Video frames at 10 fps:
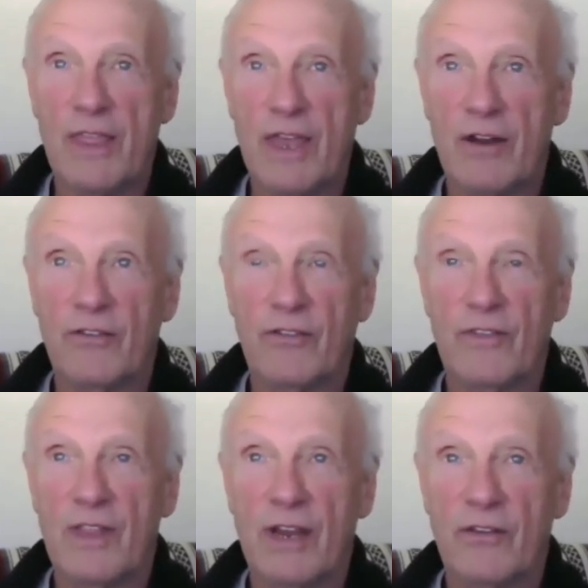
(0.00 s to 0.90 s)

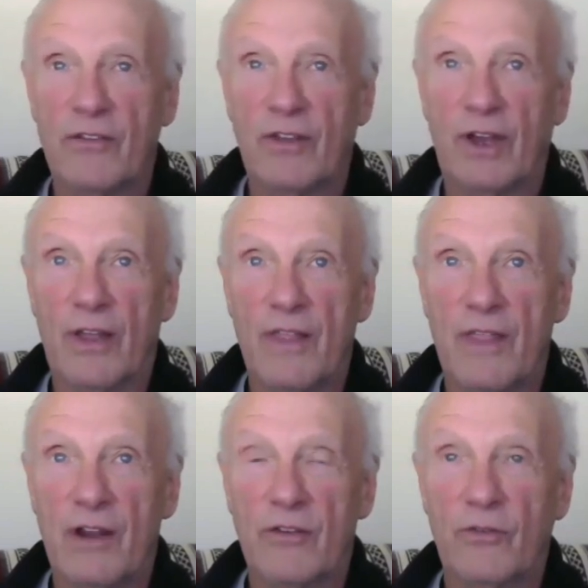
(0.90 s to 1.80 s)
there's
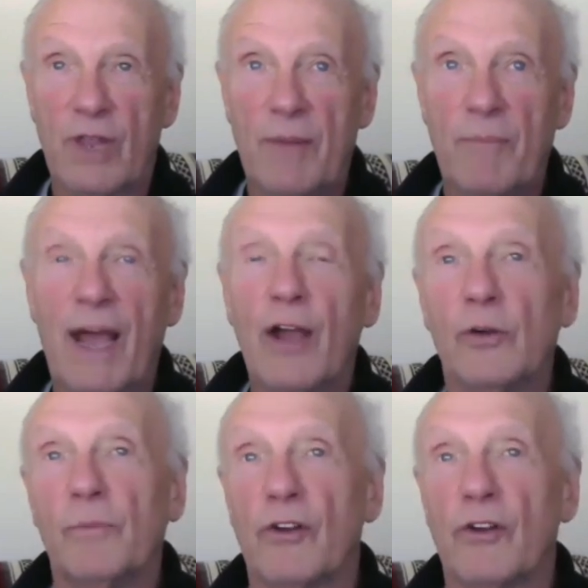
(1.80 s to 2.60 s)
in my own